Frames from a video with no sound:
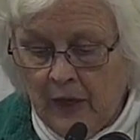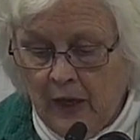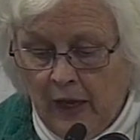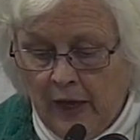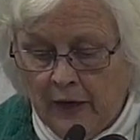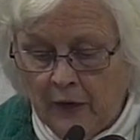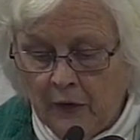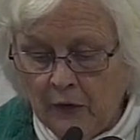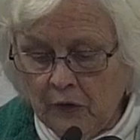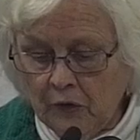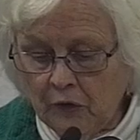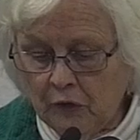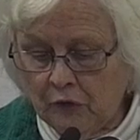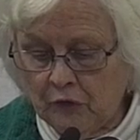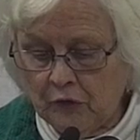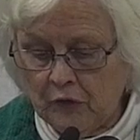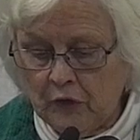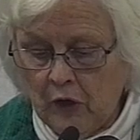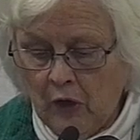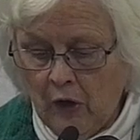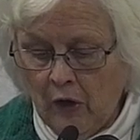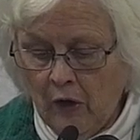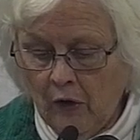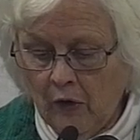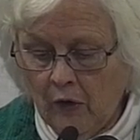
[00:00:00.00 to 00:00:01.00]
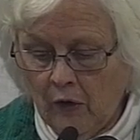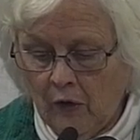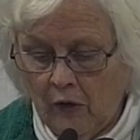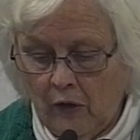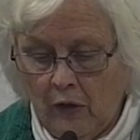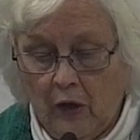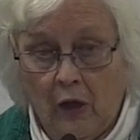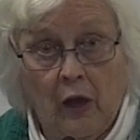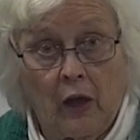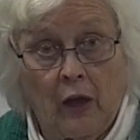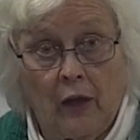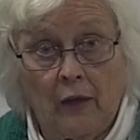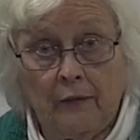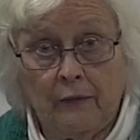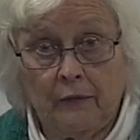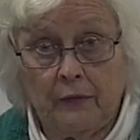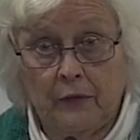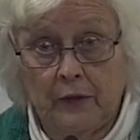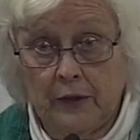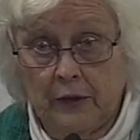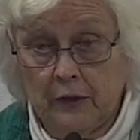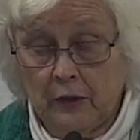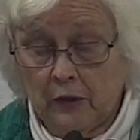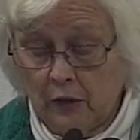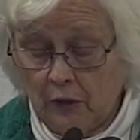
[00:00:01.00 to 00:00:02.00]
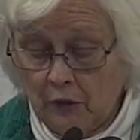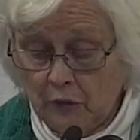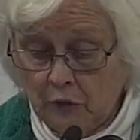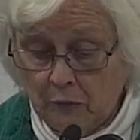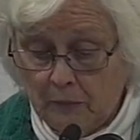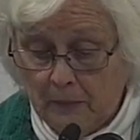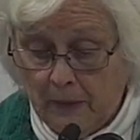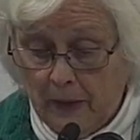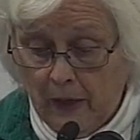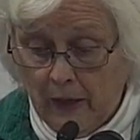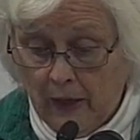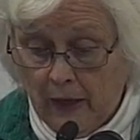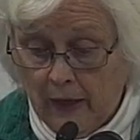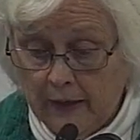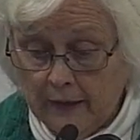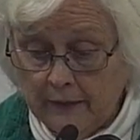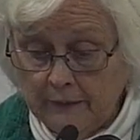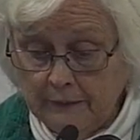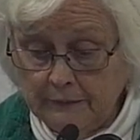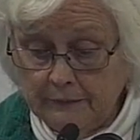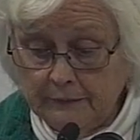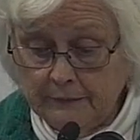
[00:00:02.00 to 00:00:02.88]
I heard a snarl awfully close by.